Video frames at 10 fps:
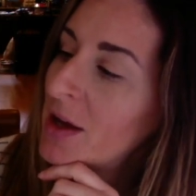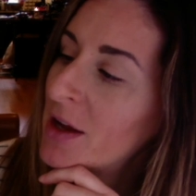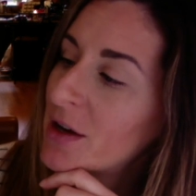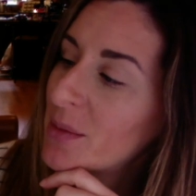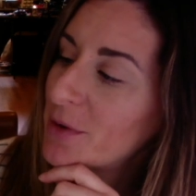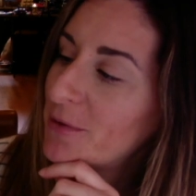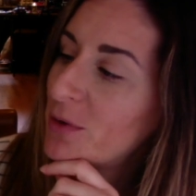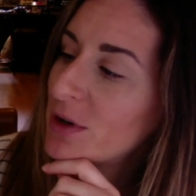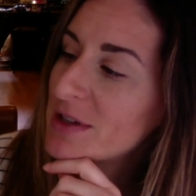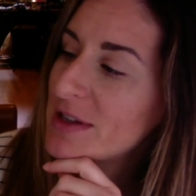Number
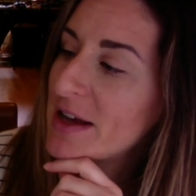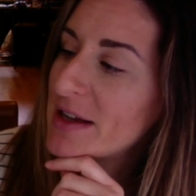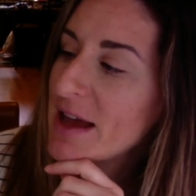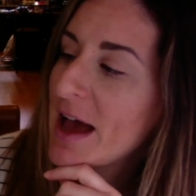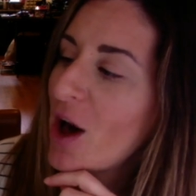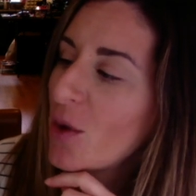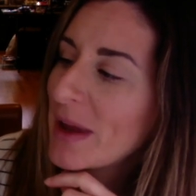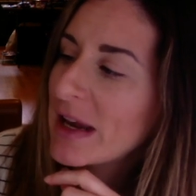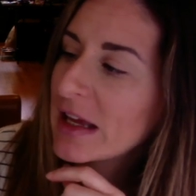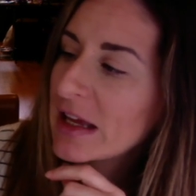4 says, how
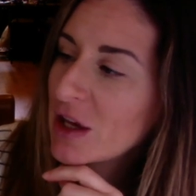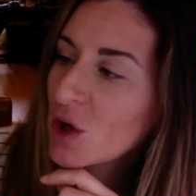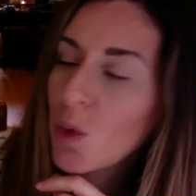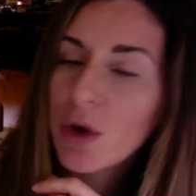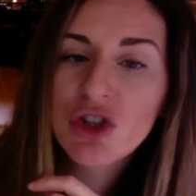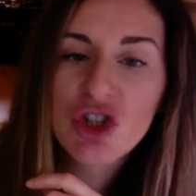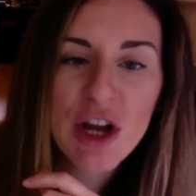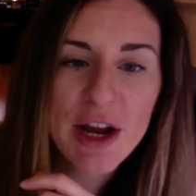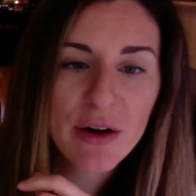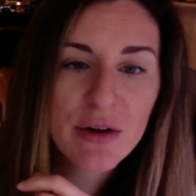many equal
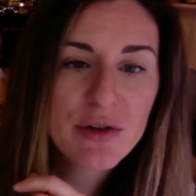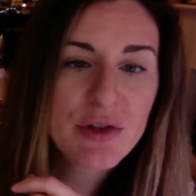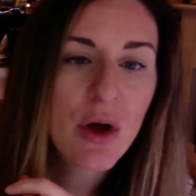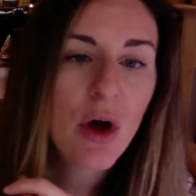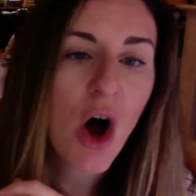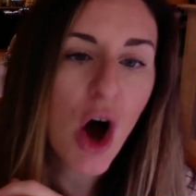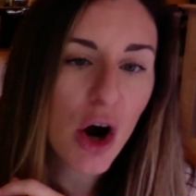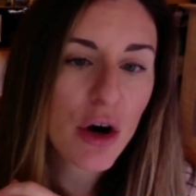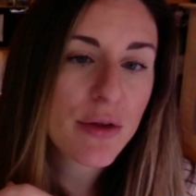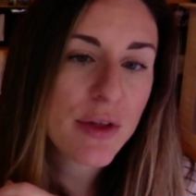shares
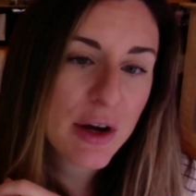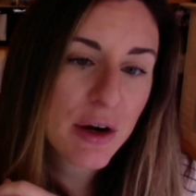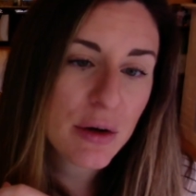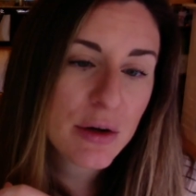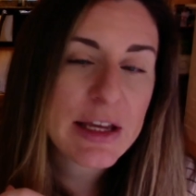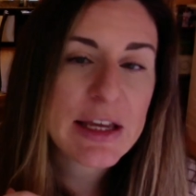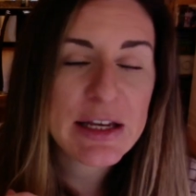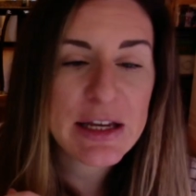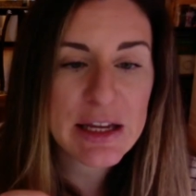are there in